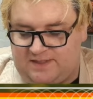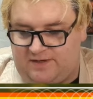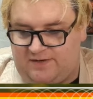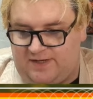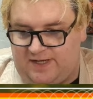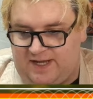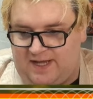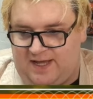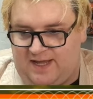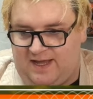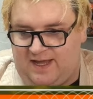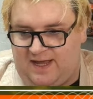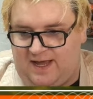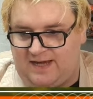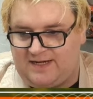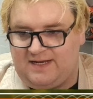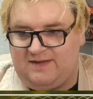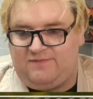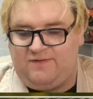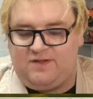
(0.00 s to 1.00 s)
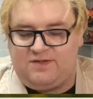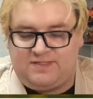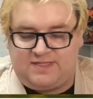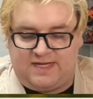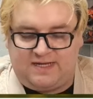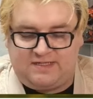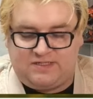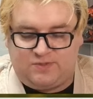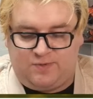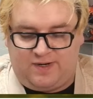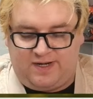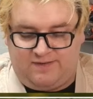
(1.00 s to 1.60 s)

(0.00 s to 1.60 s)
So yeah, and if you say